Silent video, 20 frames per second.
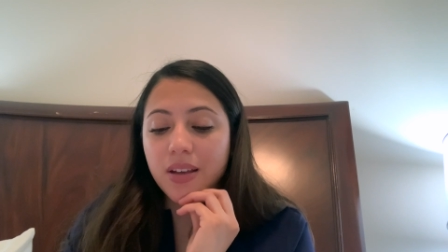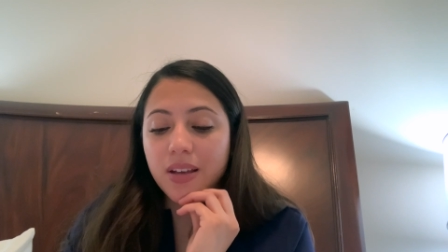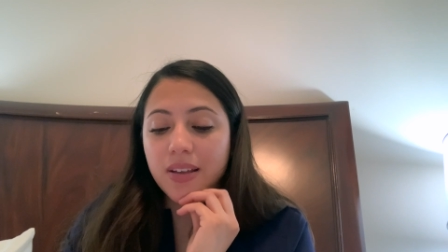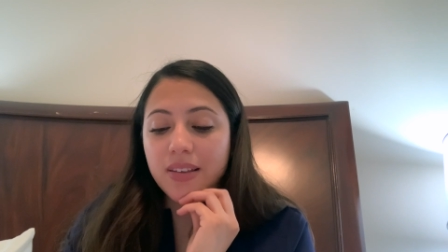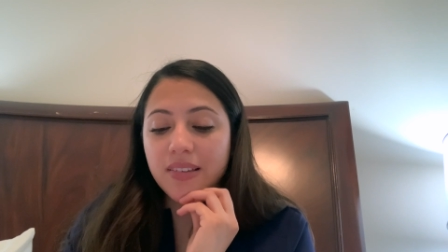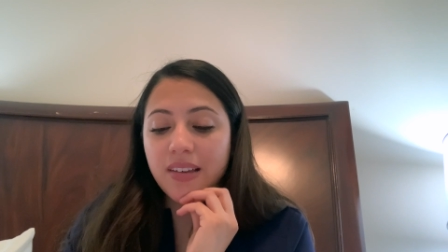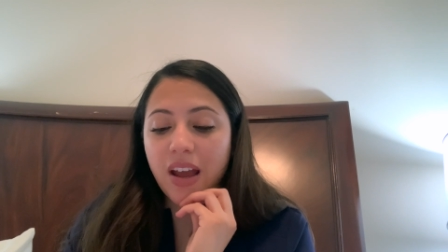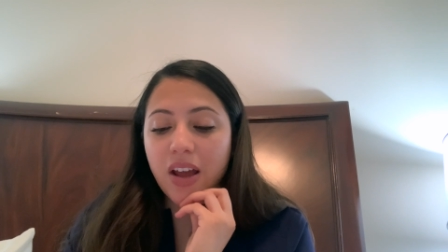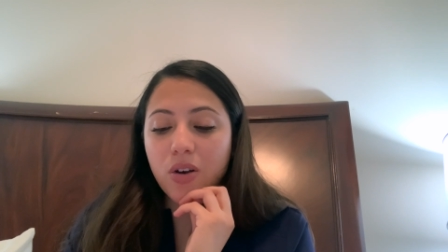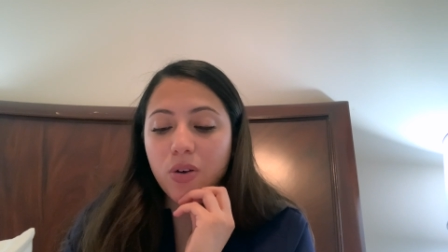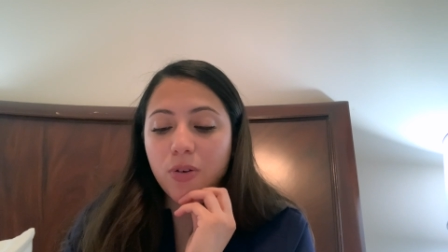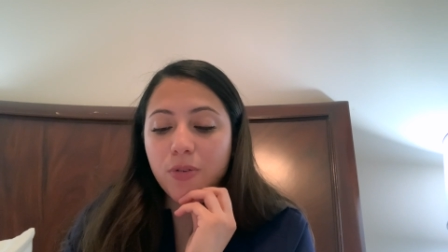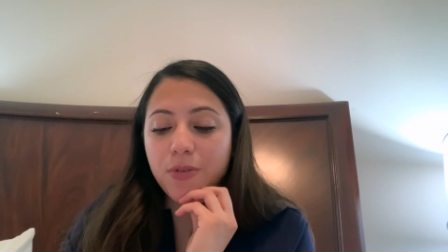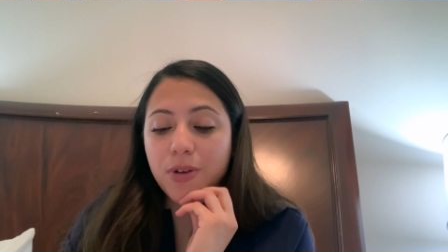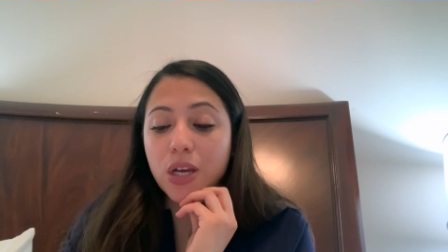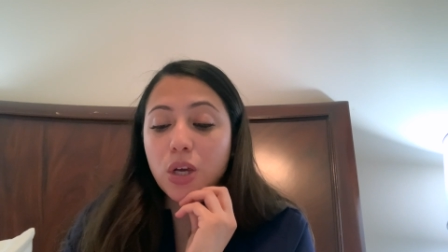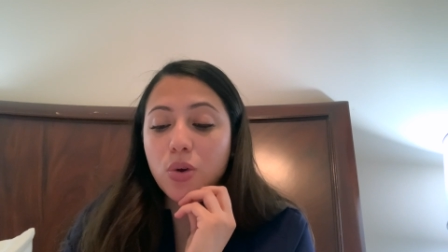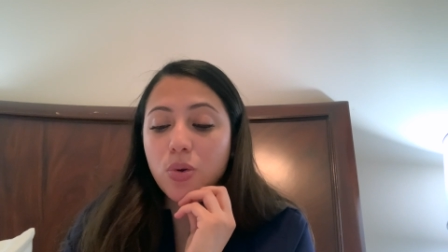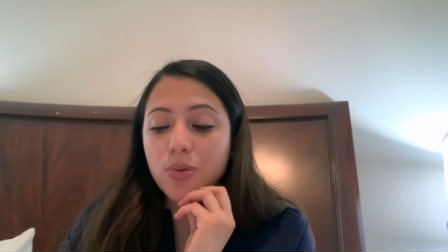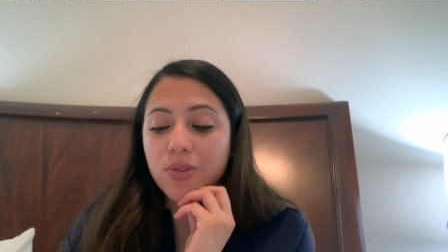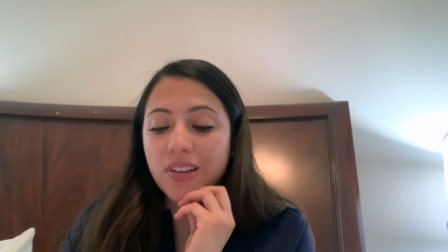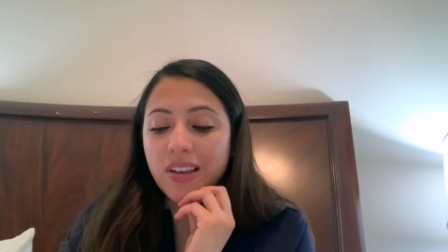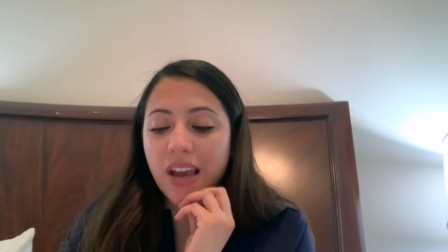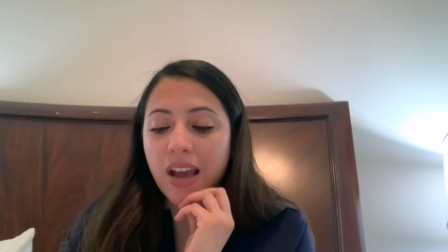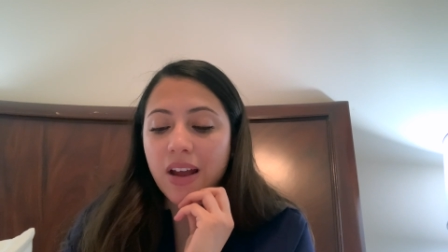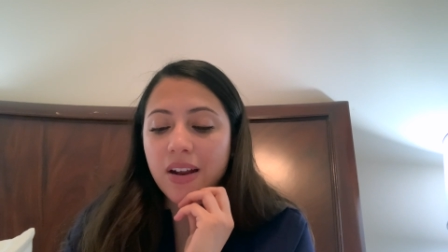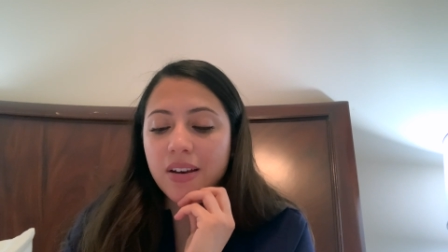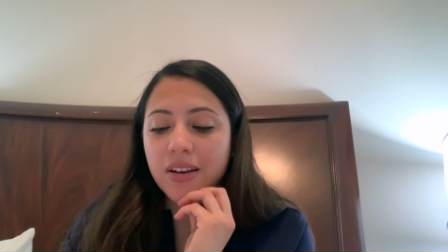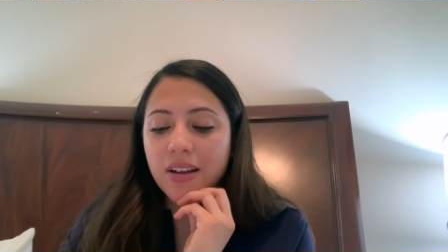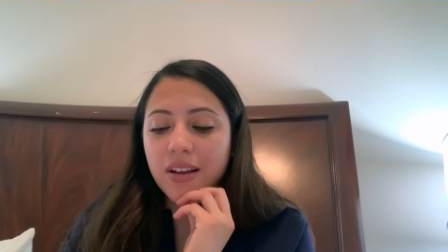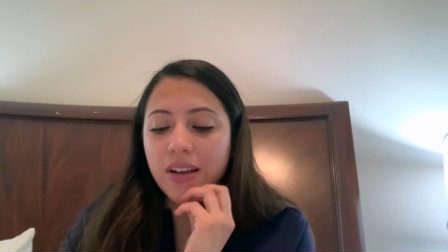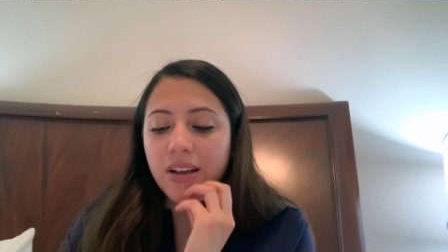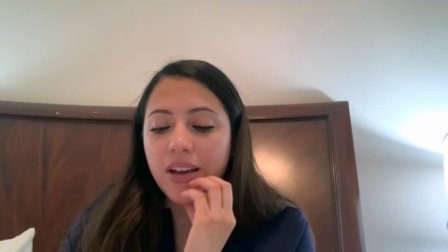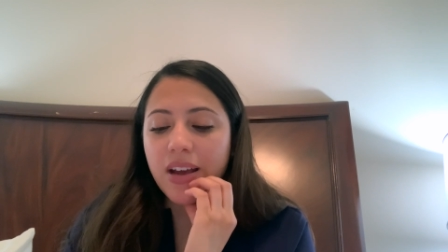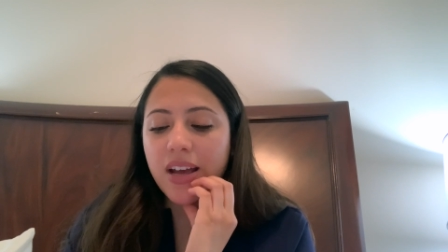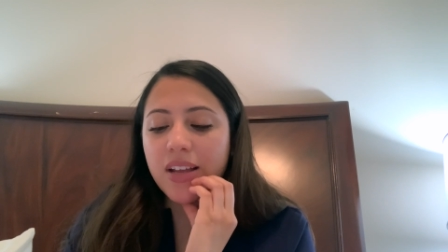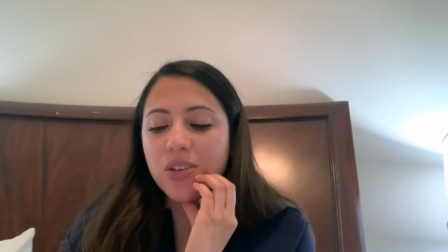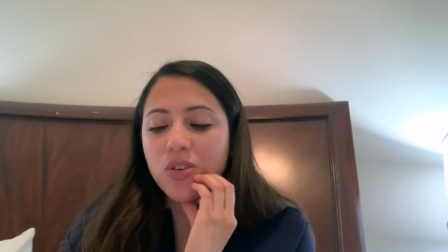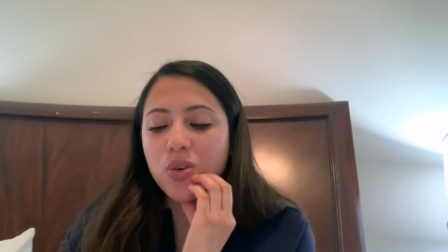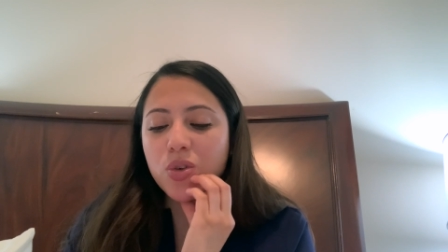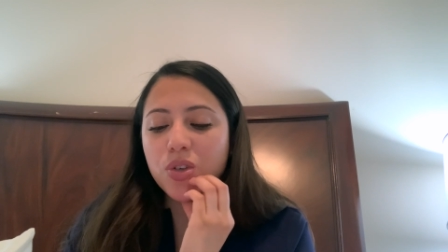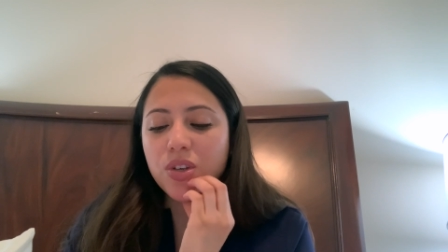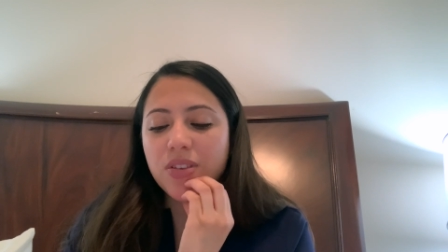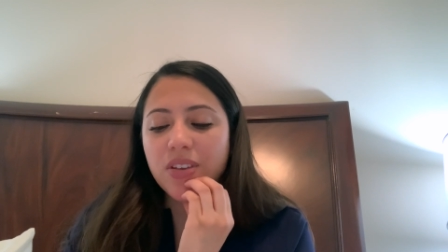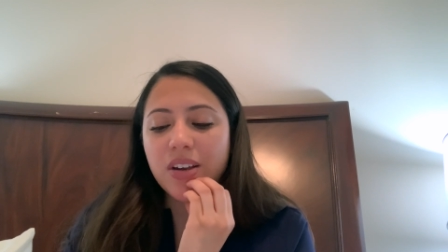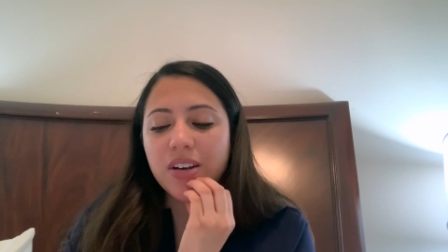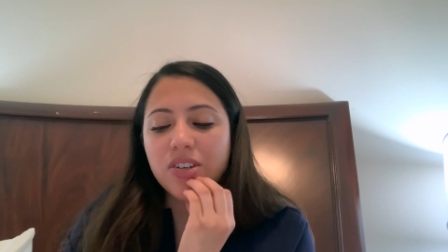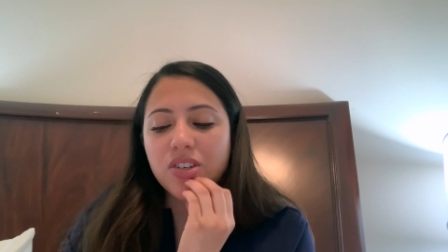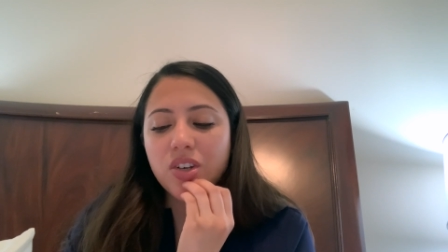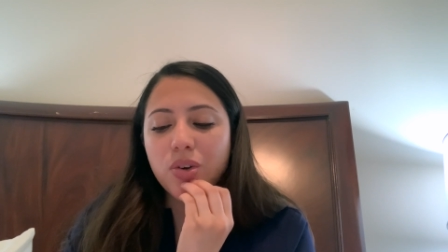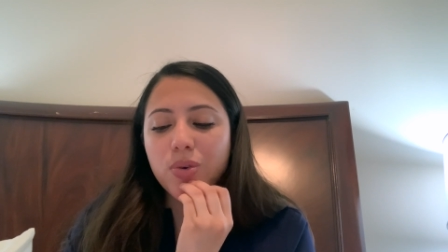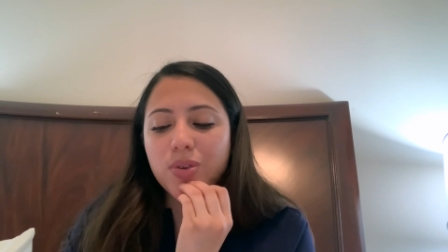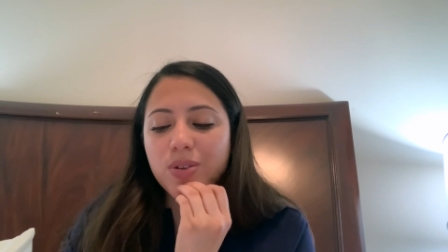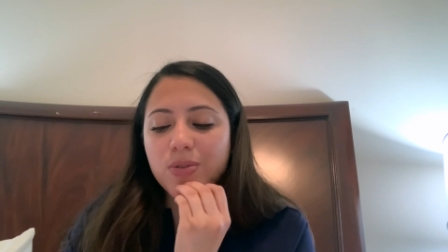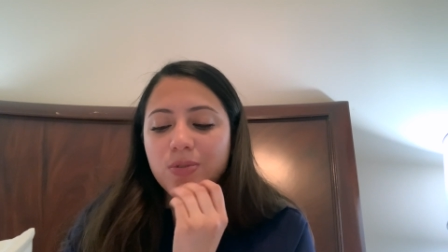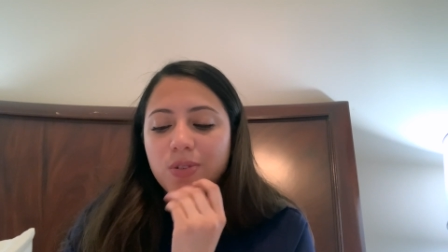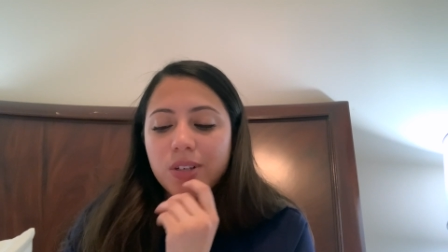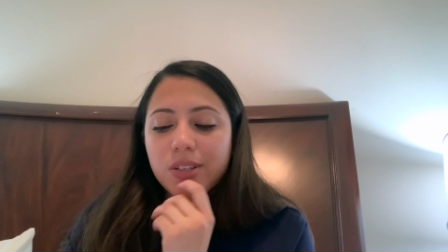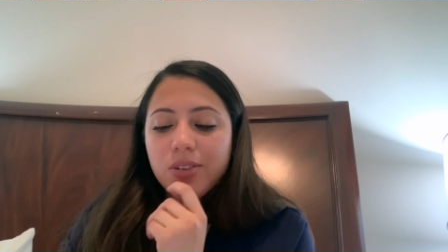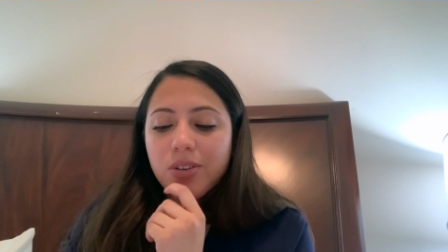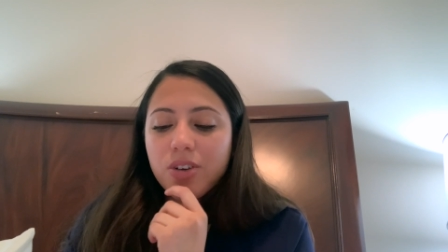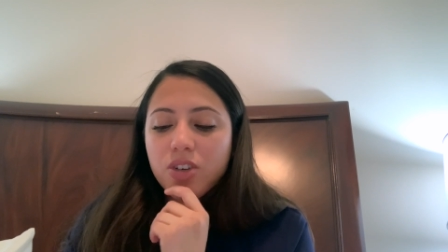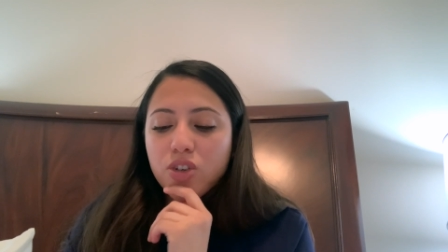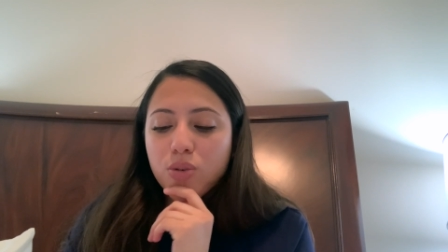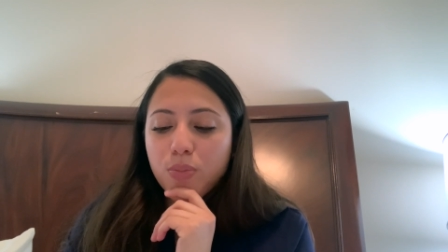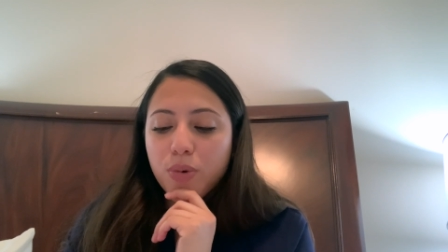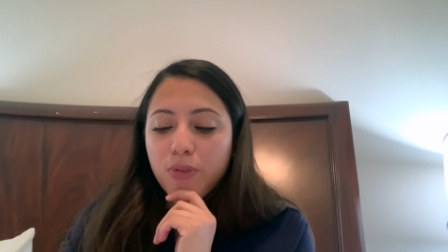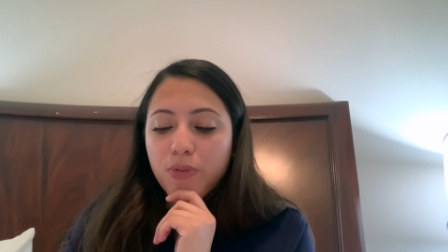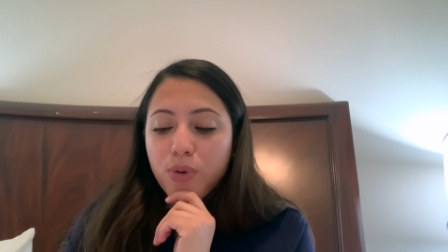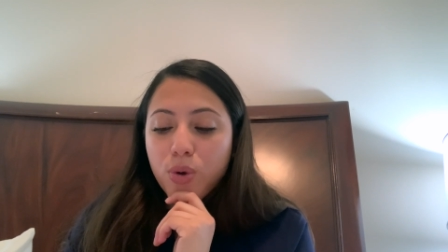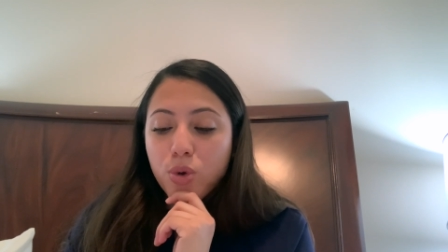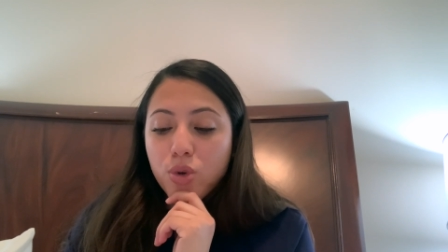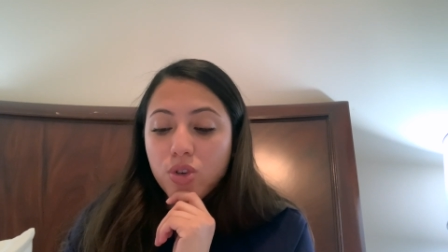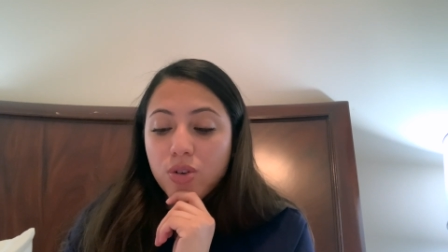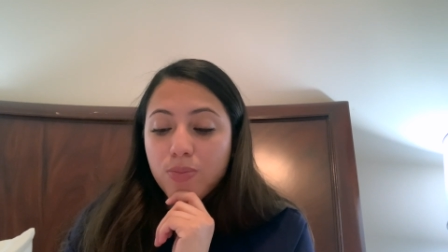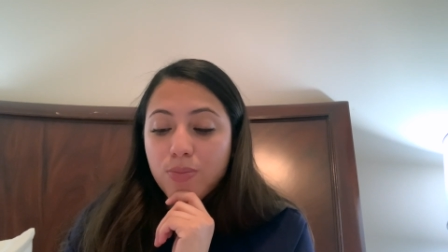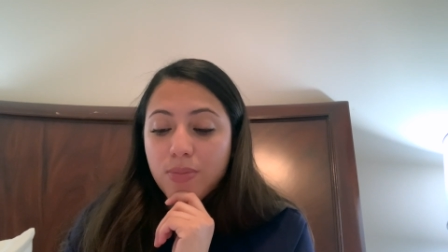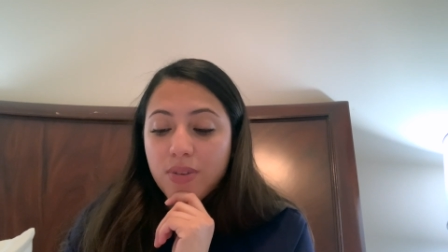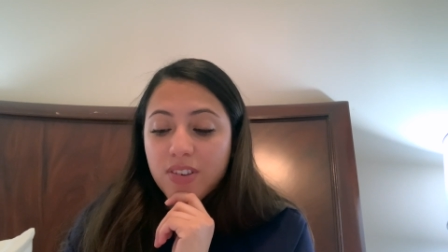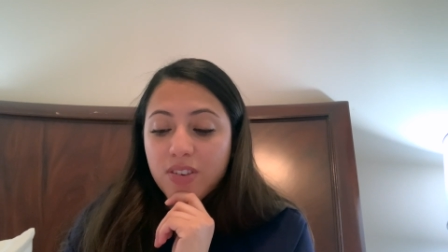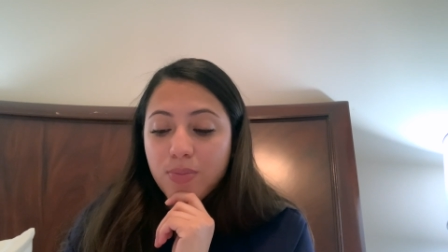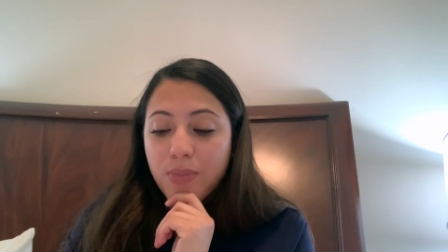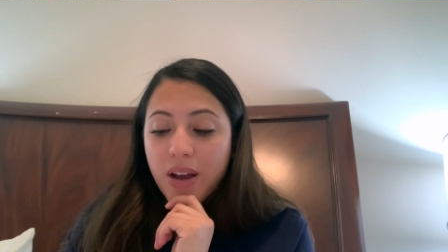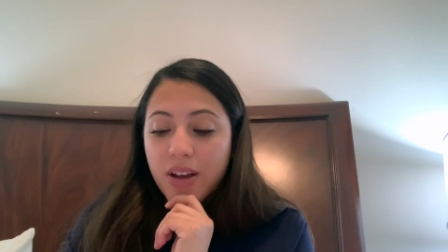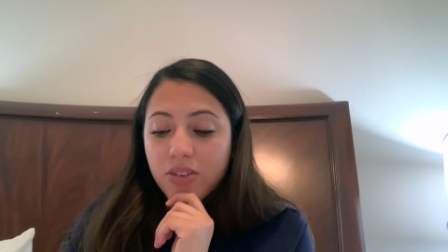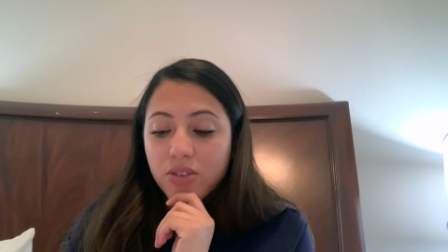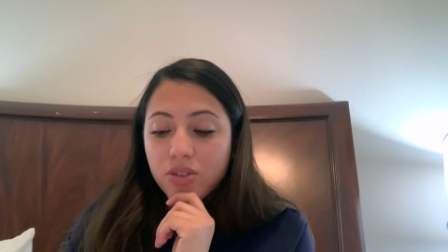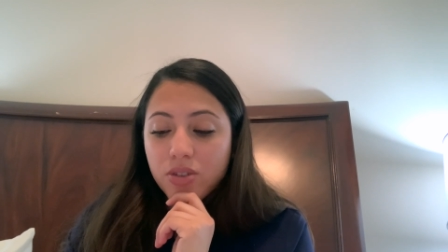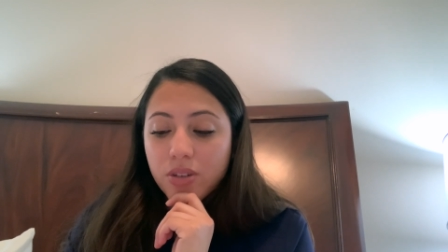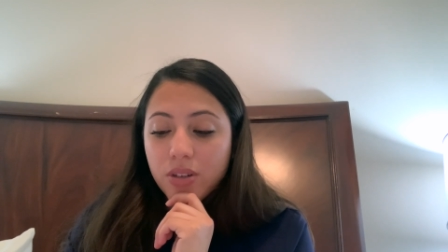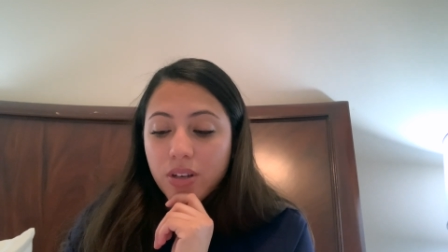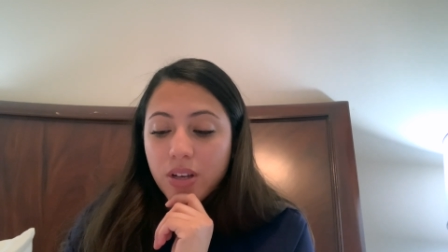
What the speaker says: scan or a VQ scan. And usually it's going to show us a ventilation perfusion mismatch.